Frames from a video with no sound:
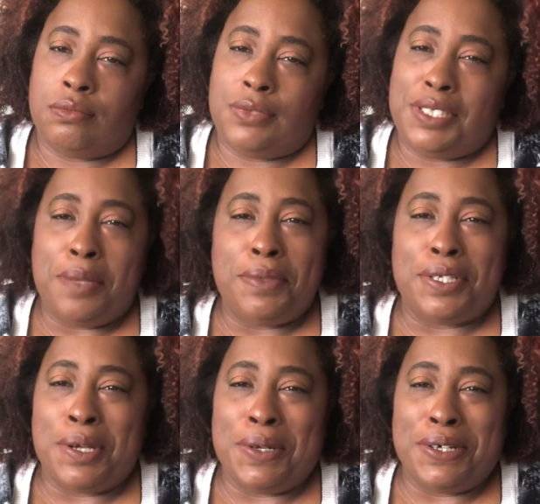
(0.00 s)
Something's
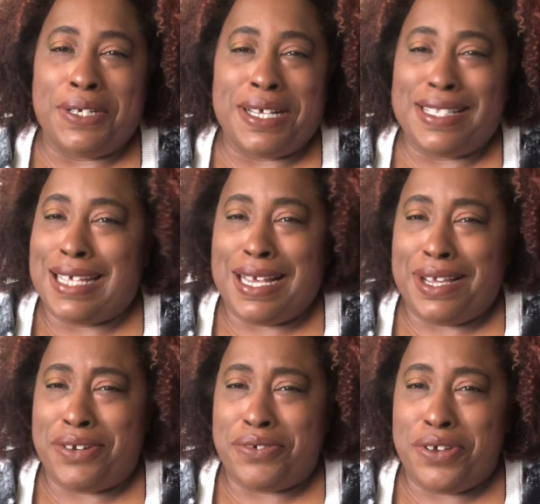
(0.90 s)
going on outside. I
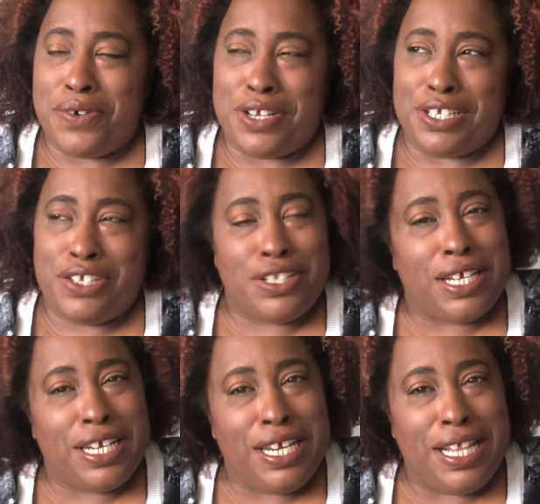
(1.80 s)
don't know. I just hear a
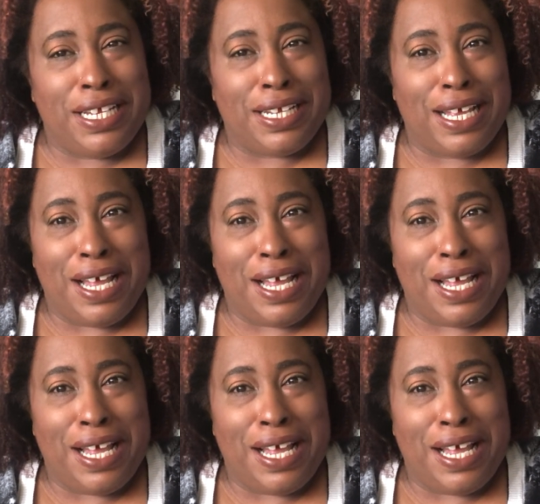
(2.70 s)
lot of yelling.